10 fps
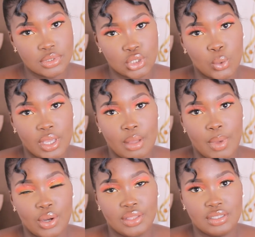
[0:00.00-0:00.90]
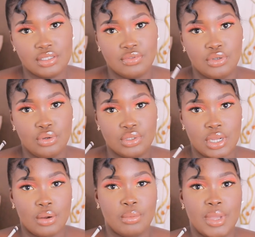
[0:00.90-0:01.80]
talking about in this video
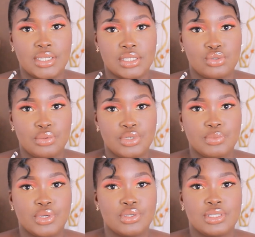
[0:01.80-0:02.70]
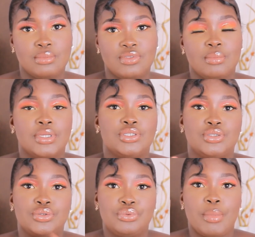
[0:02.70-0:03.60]
down in my description, because some of them I do
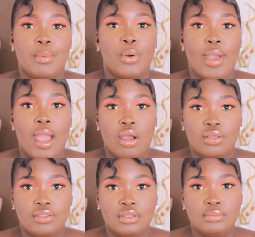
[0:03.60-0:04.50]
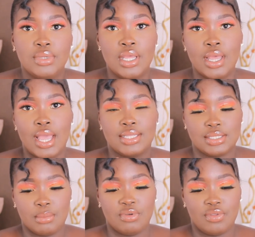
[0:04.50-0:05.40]
not remember where I got them, and
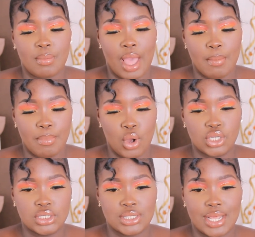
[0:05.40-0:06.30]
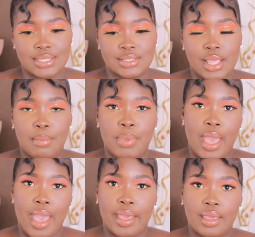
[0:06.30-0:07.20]
some of them I bought as a
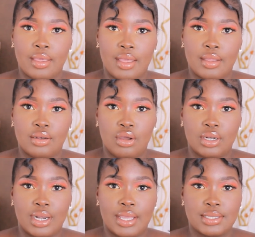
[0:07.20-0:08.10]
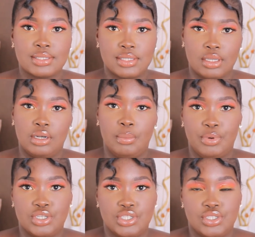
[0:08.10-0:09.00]
pack and not like singular
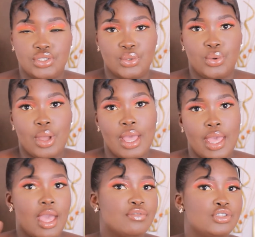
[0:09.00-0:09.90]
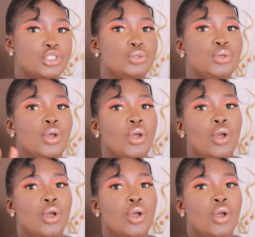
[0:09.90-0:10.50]
brushes. So I have to